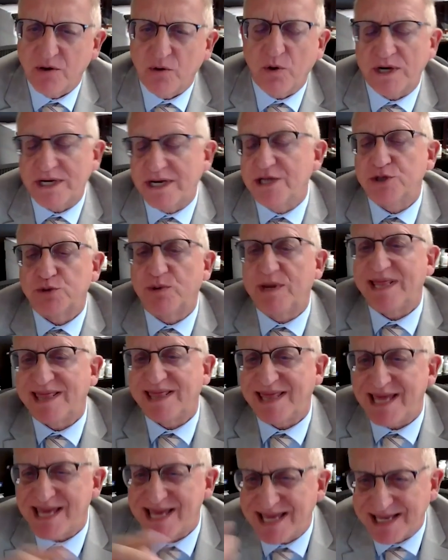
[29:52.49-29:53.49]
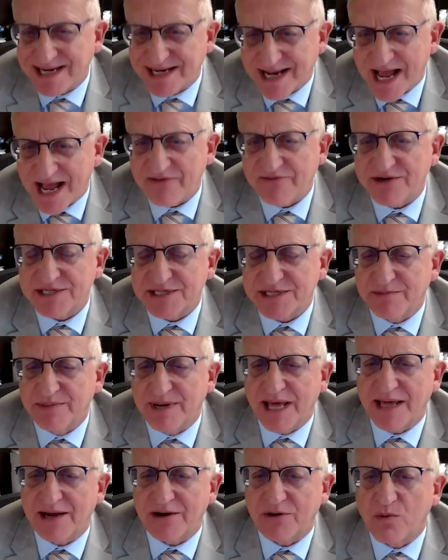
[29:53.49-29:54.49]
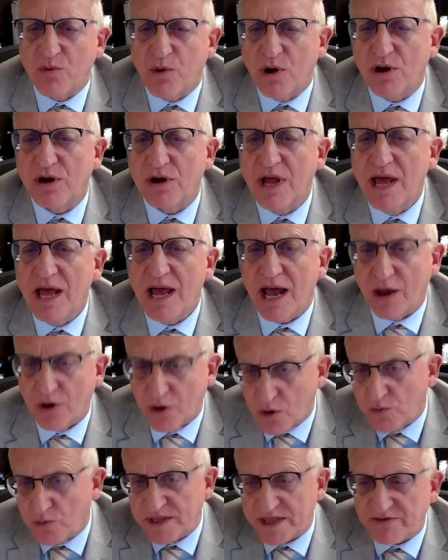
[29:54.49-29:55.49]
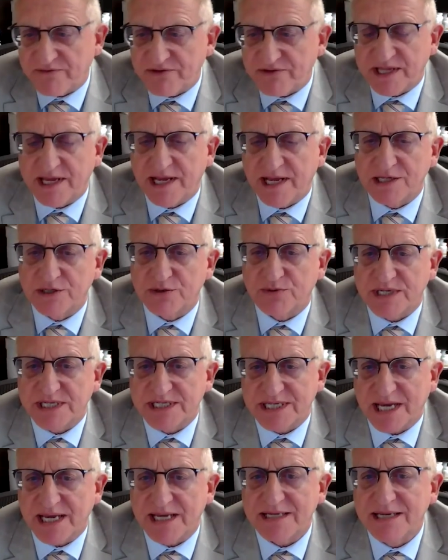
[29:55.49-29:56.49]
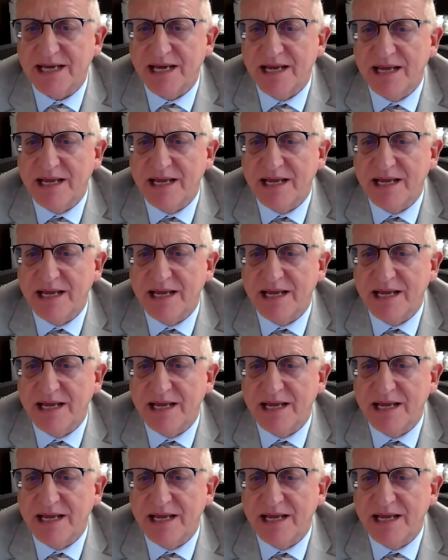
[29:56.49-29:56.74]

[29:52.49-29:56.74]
or at least we think it covers the bladder wall, along with everything else we said.